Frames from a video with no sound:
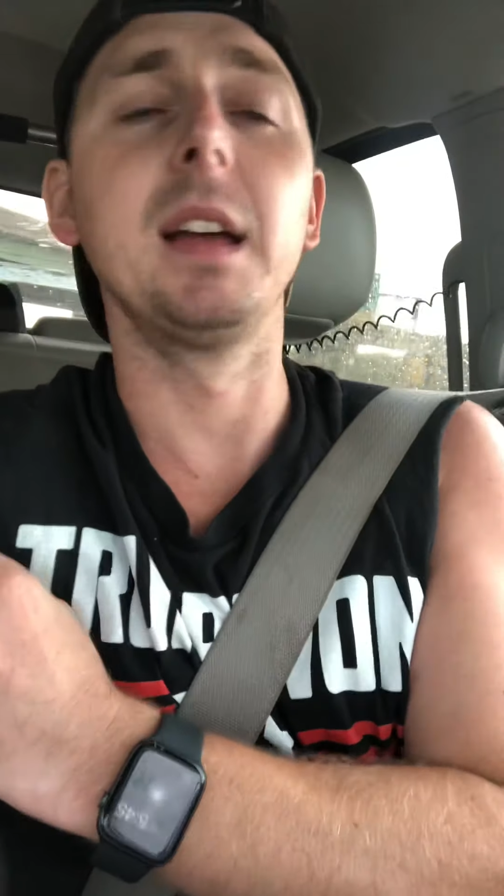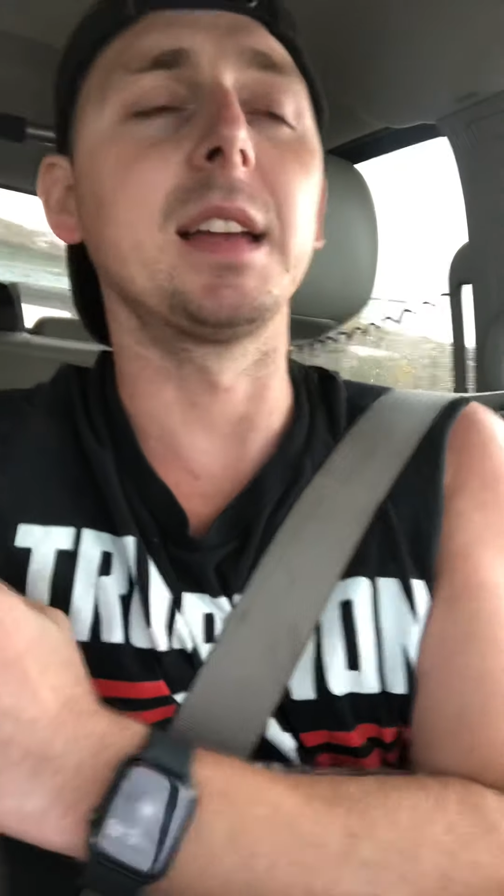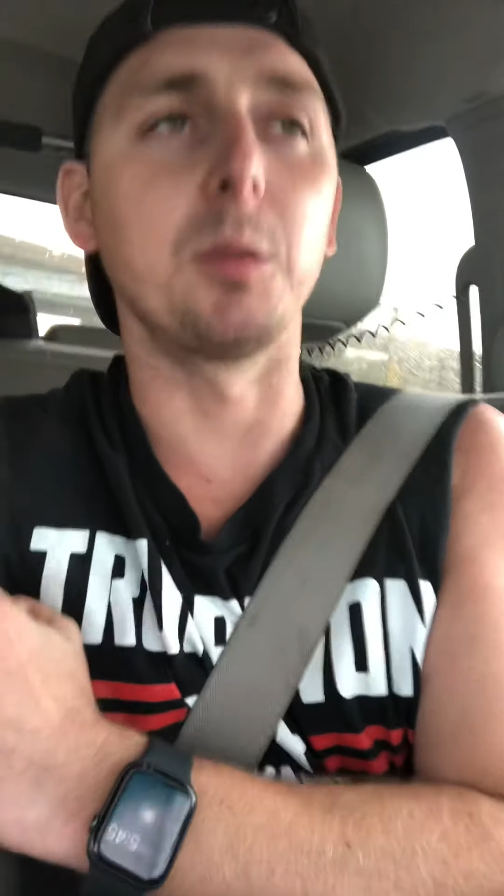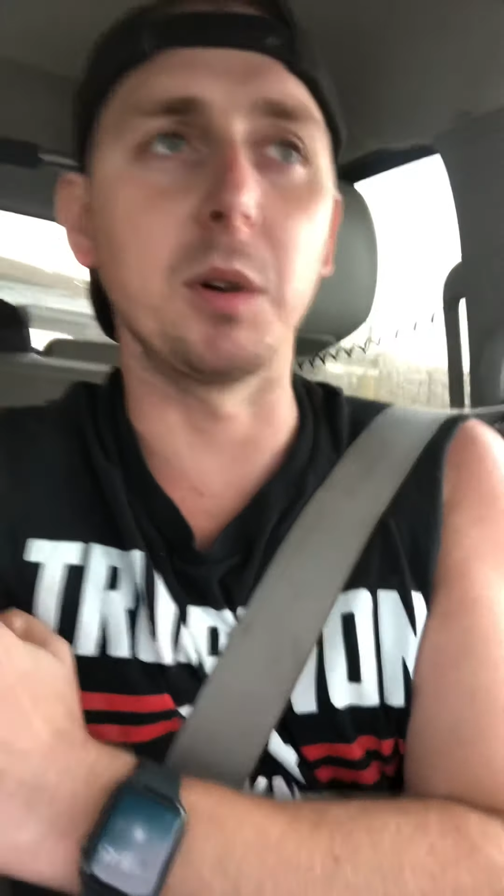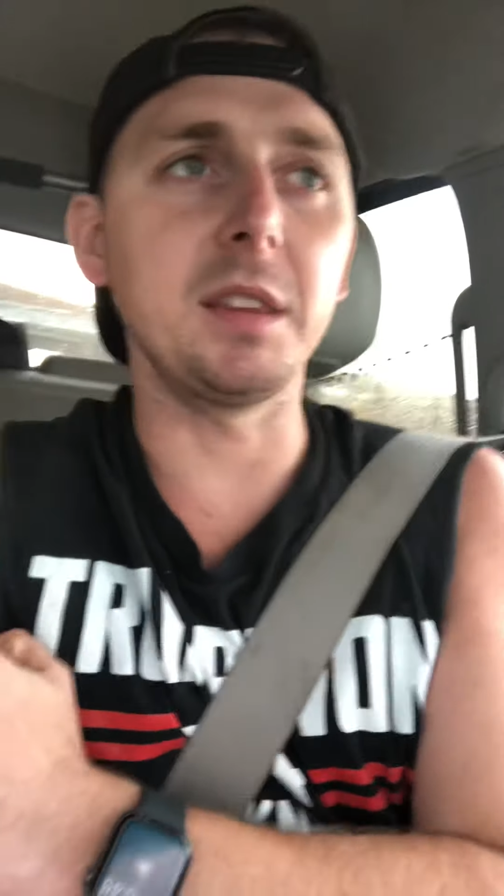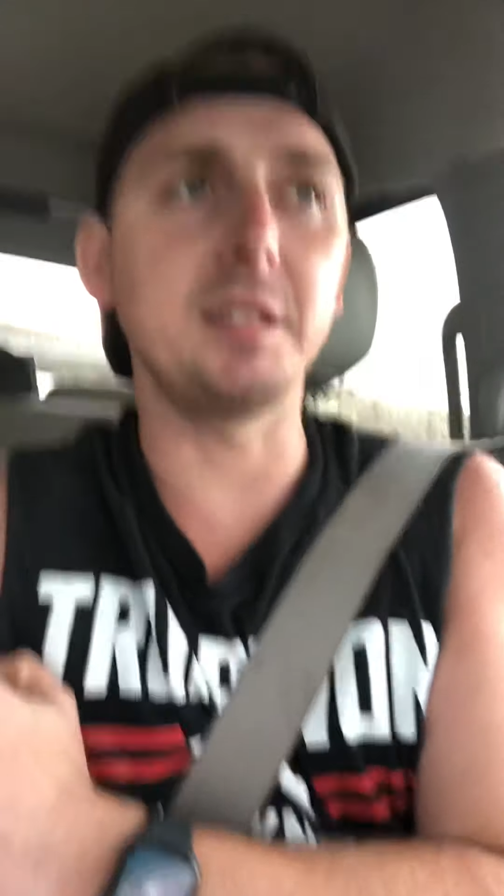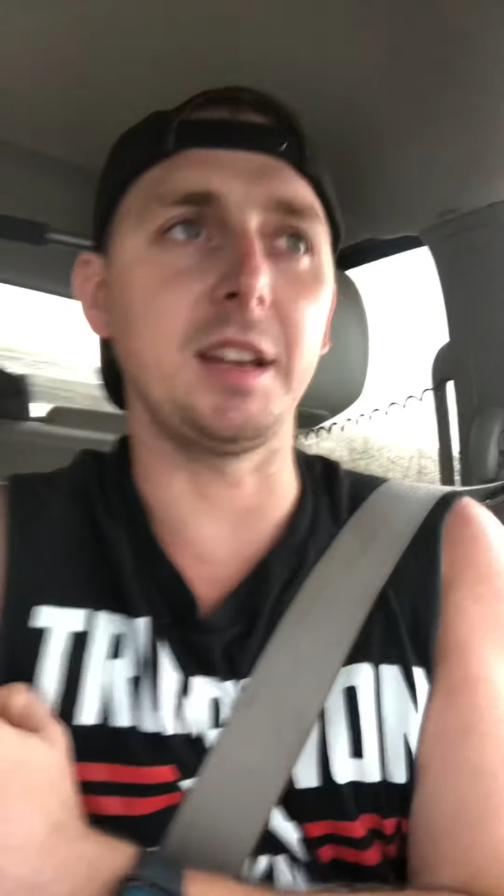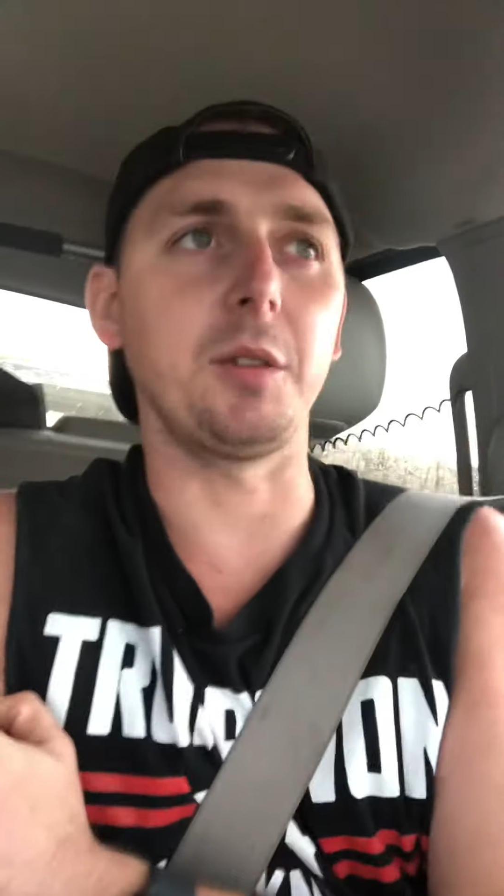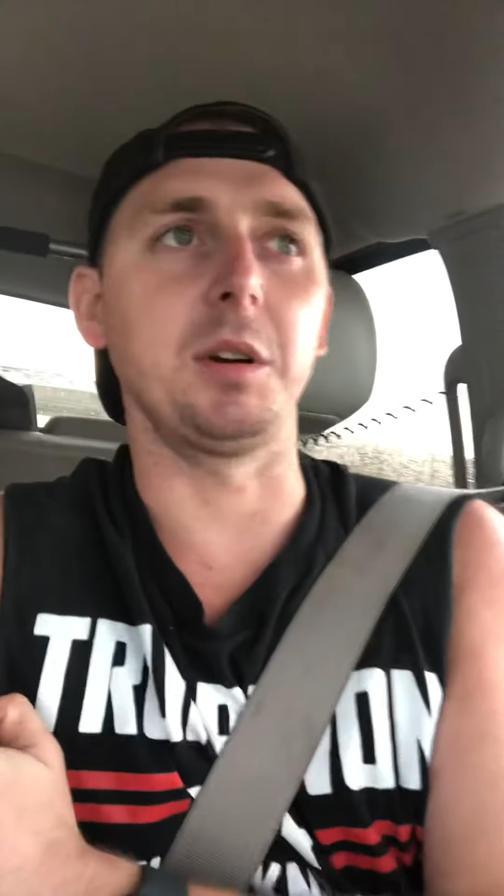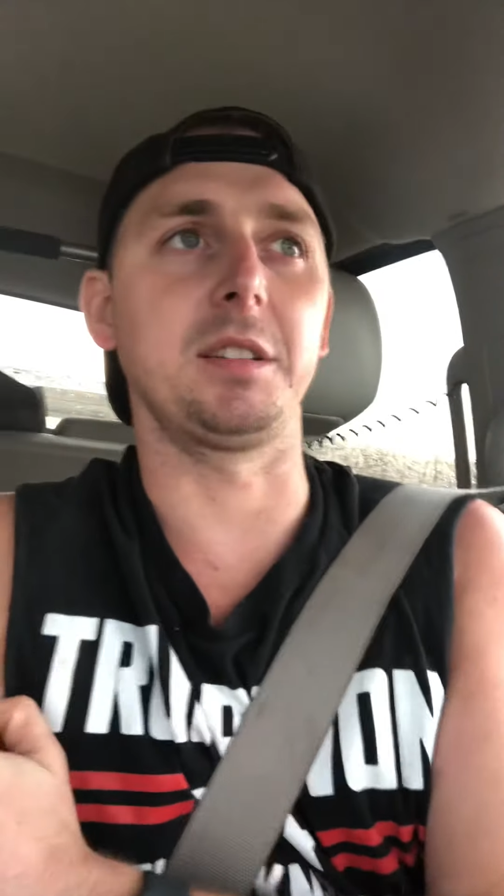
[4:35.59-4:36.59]
get rid of these
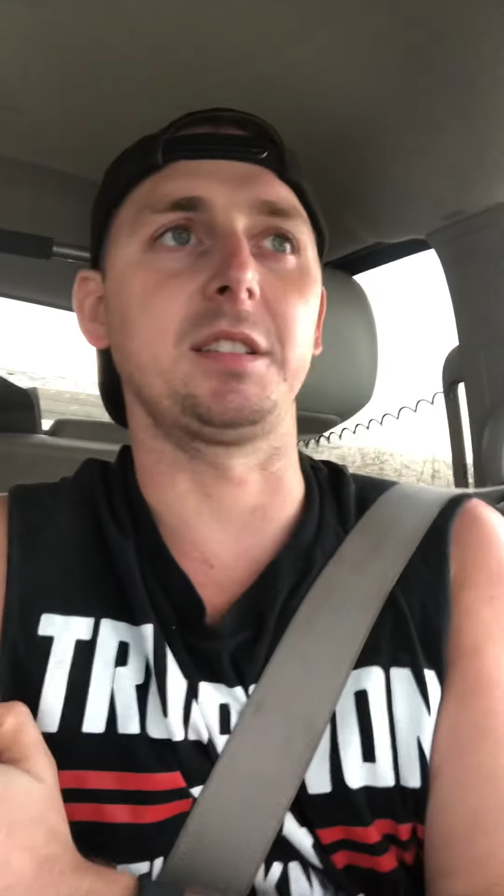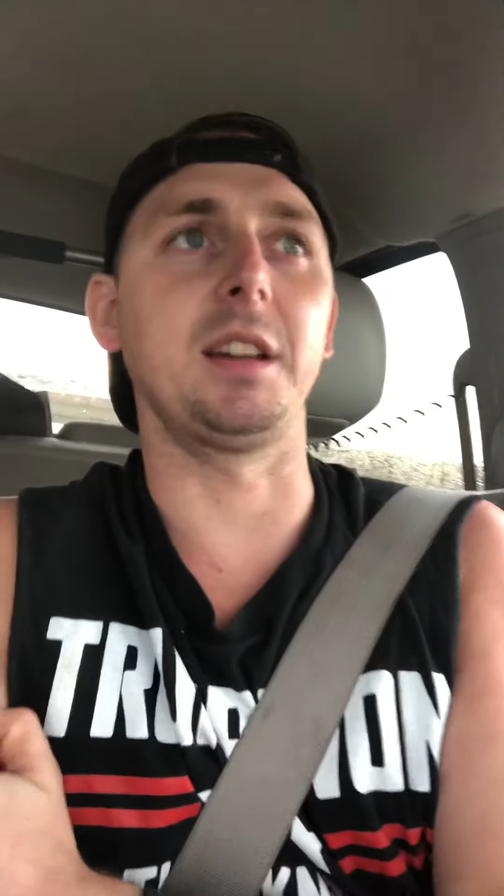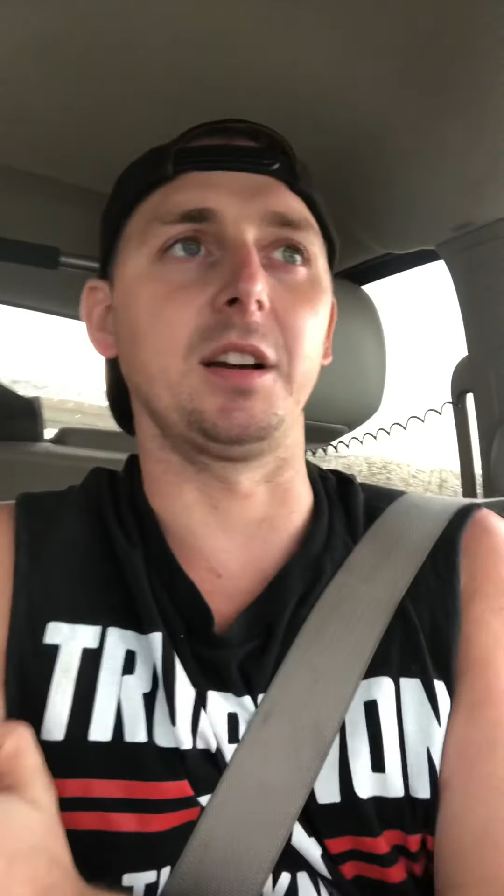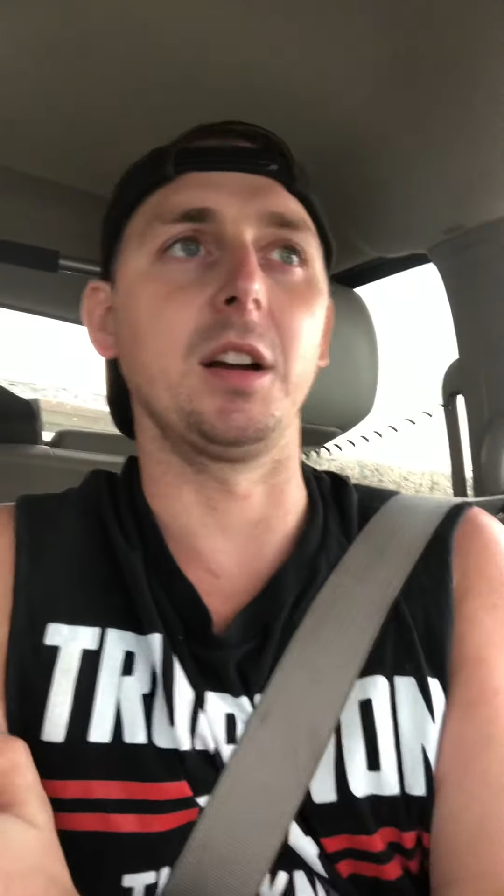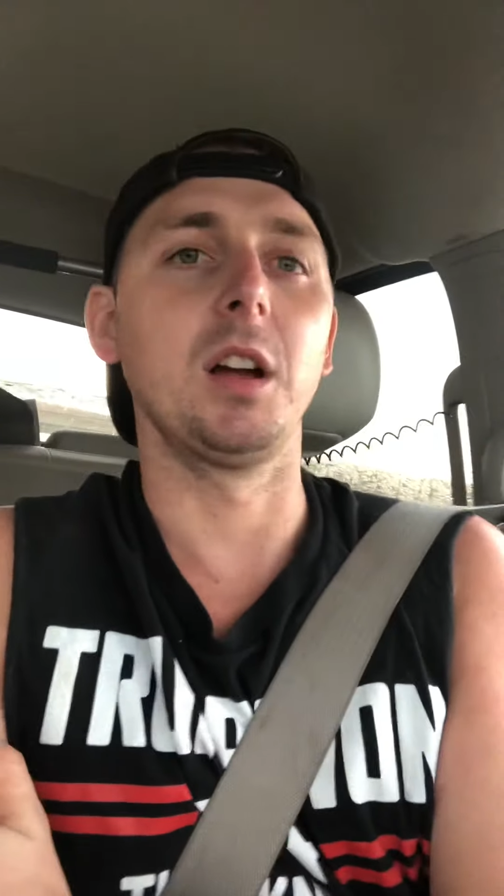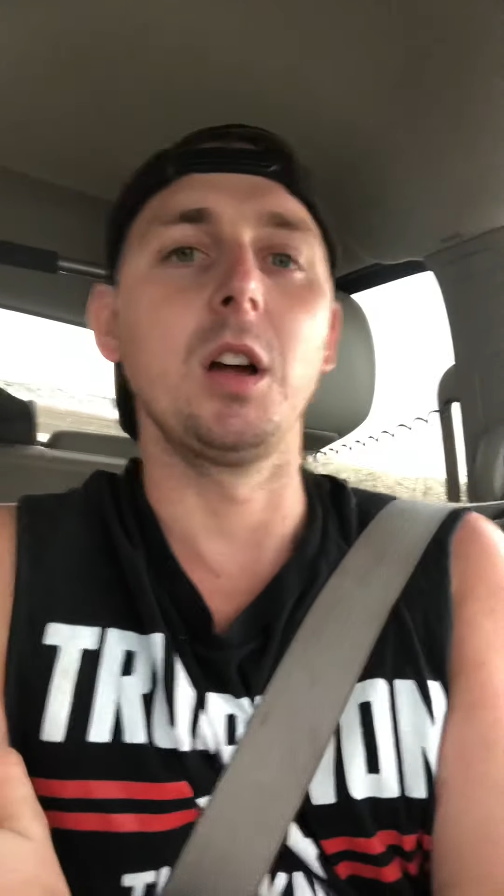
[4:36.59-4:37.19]
terrorists there.